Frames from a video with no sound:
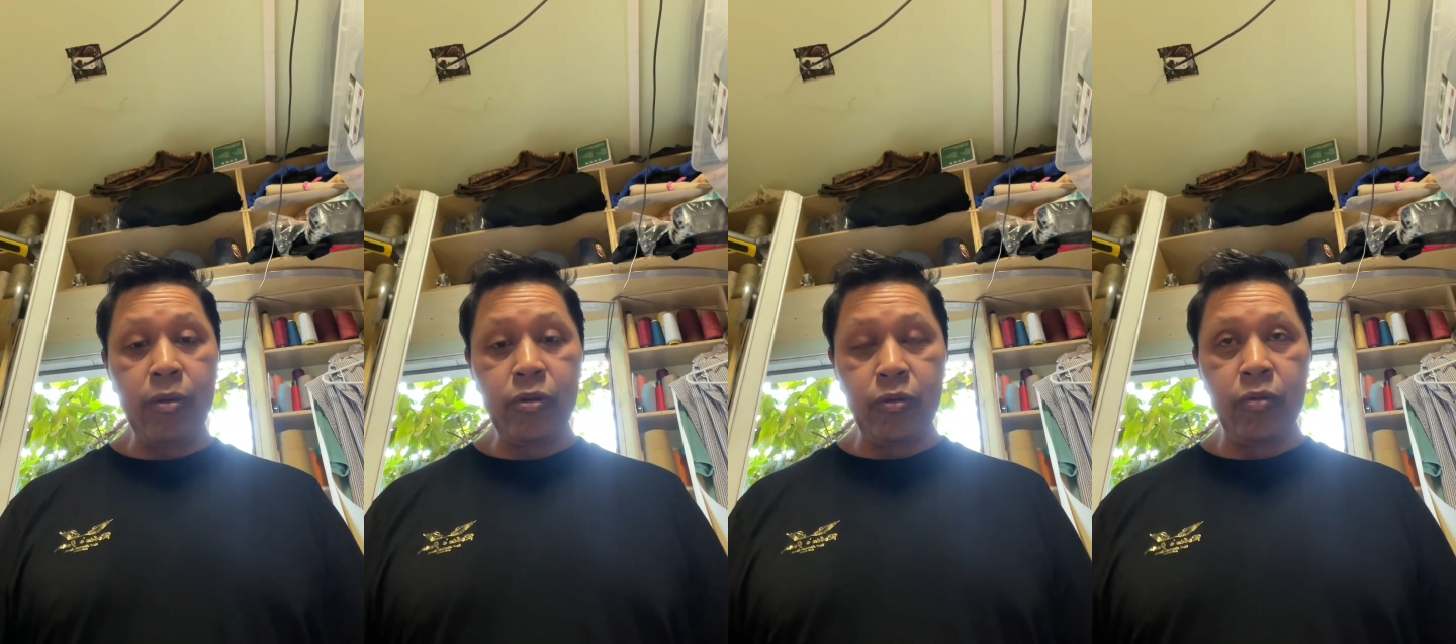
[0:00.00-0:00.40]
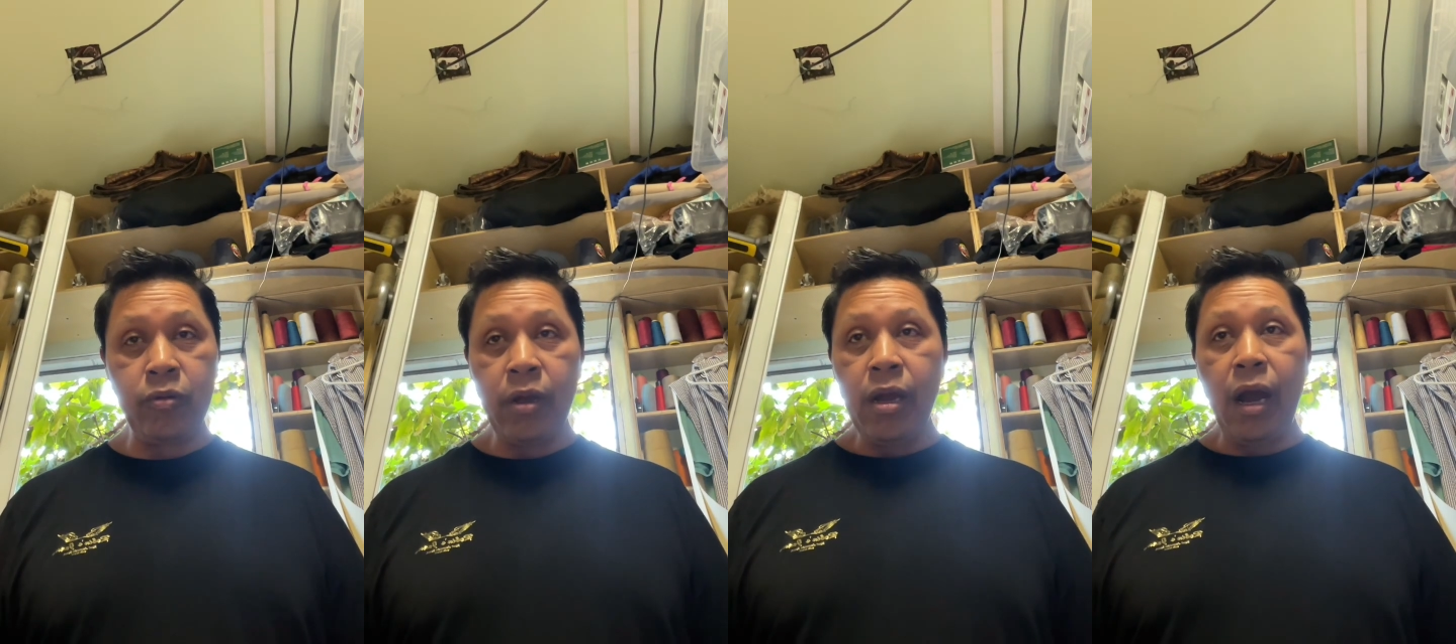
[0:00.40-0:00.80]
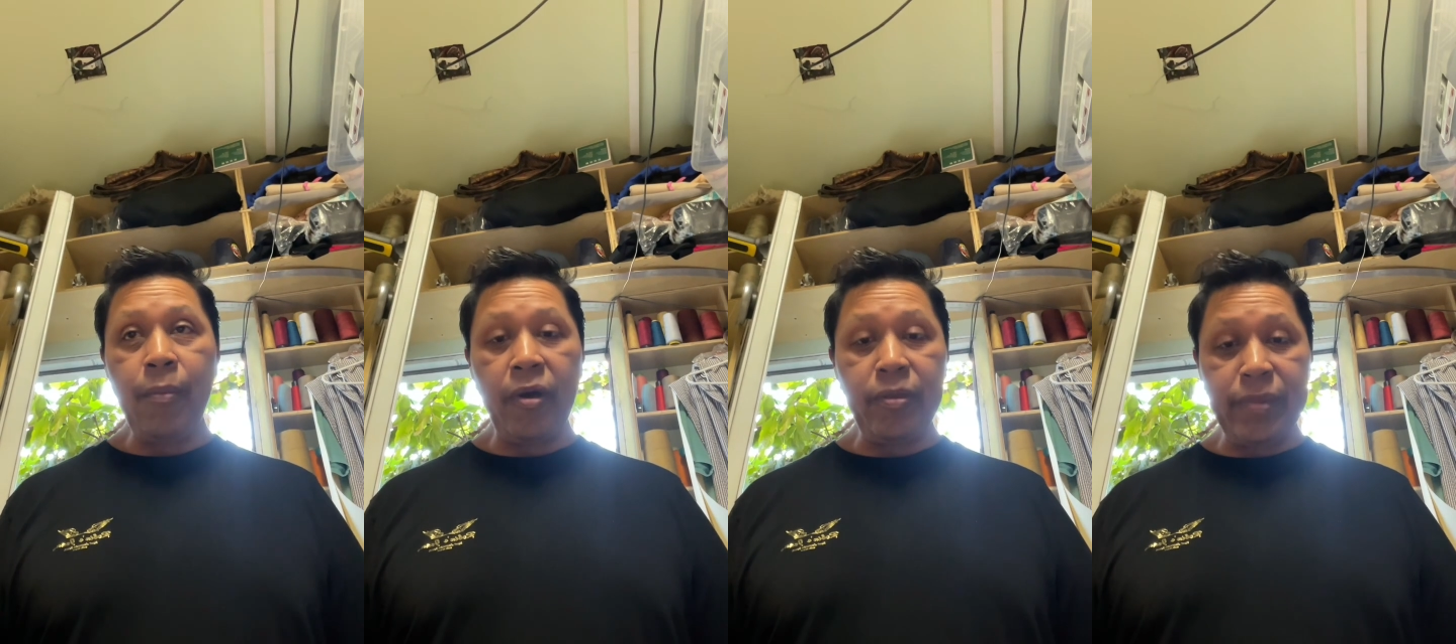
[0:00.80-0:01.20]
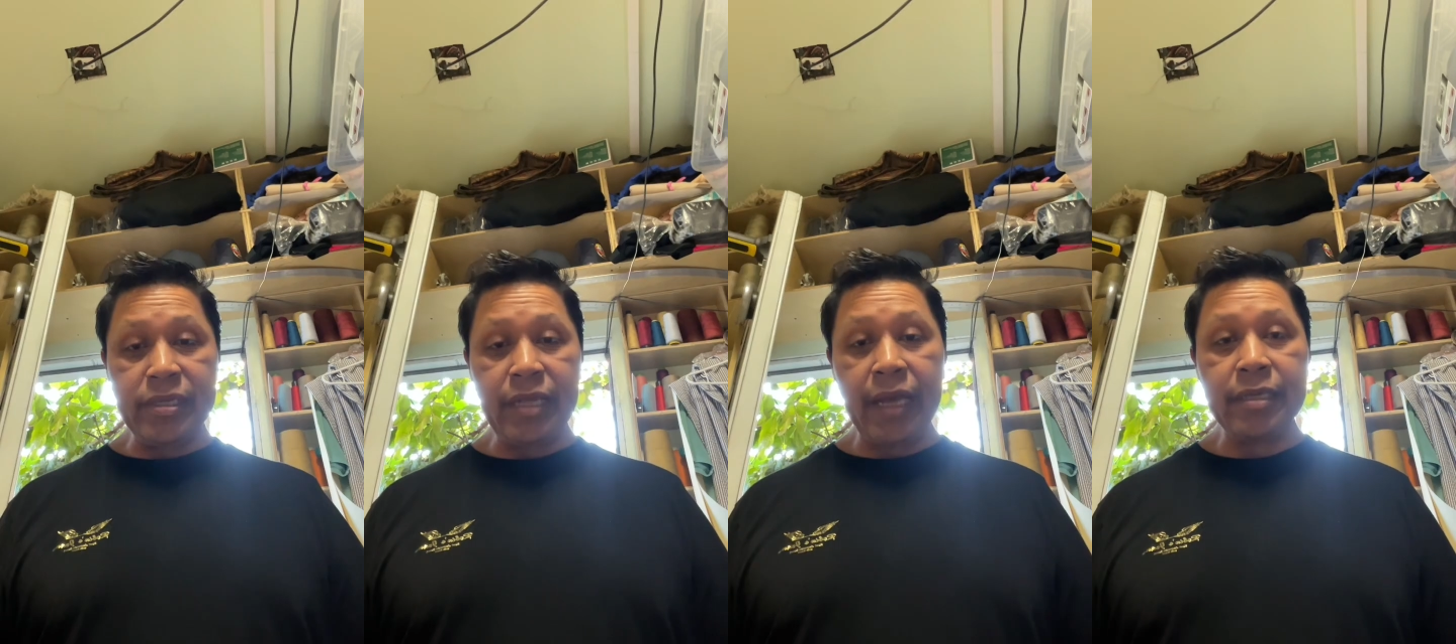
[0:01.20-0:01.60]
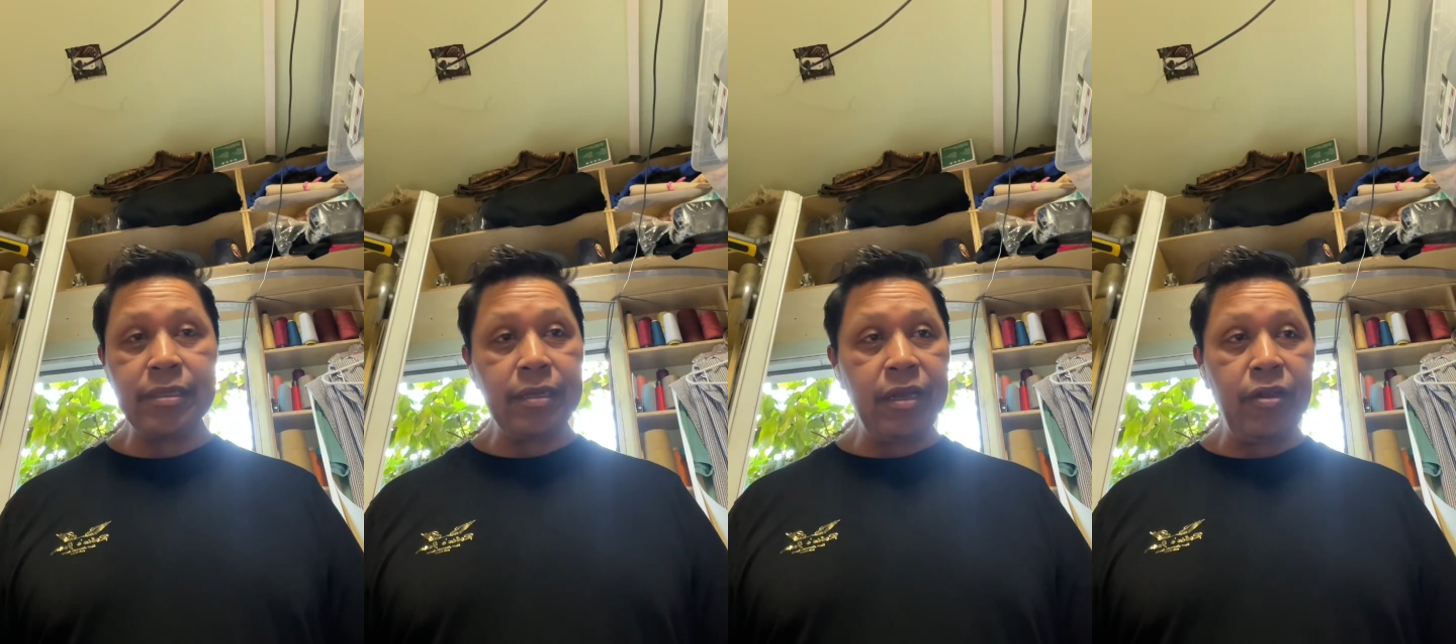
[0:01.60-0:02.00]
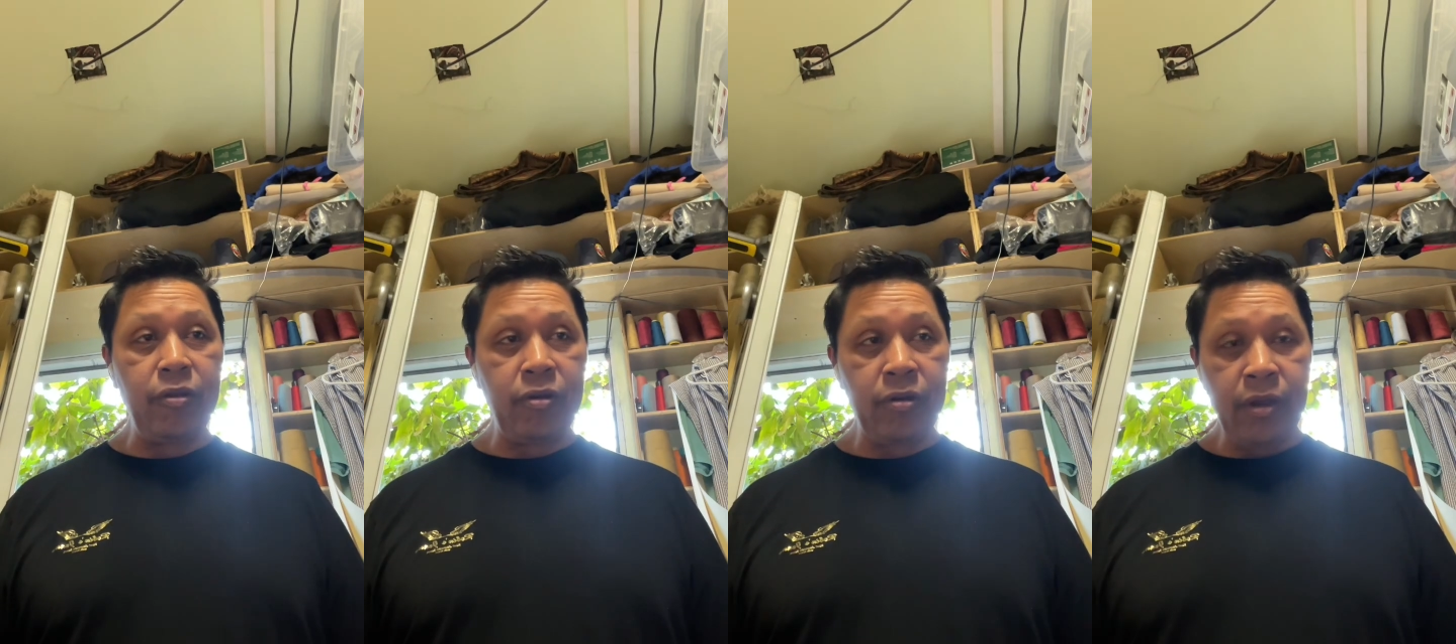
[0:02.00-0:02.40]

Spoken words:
to avoid mistakes in your